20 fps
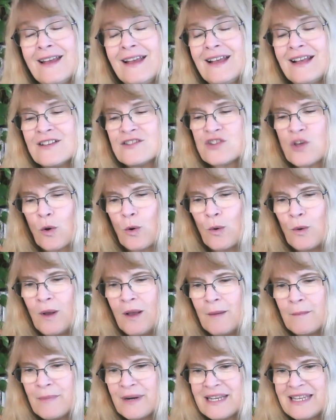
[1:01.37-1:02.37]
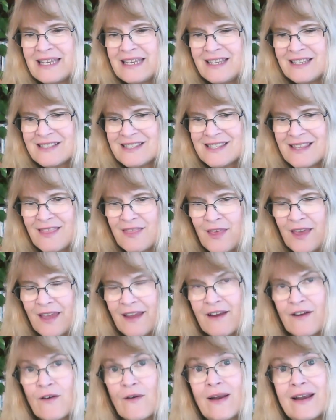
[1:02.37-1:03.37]
So, but it's
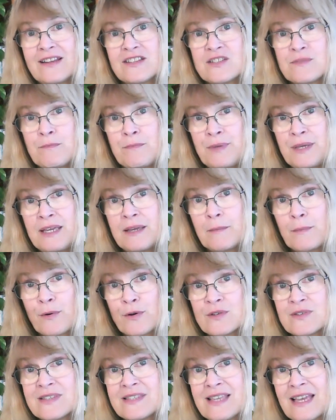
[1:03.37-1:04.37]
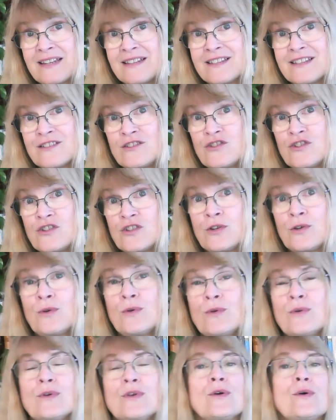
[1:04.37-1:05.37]
there and it's being presented
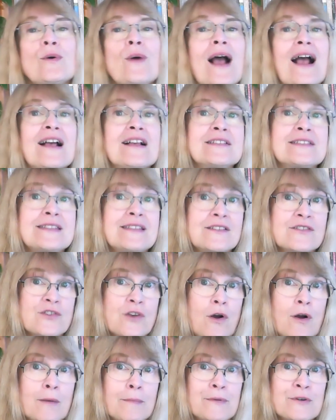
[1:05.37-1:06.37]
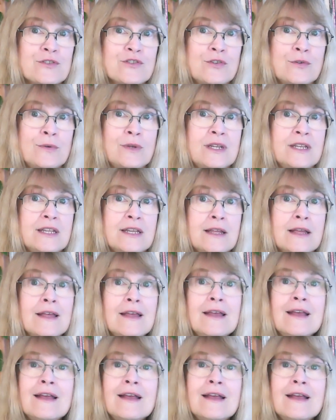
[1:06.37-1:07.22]
to you as this opportunity.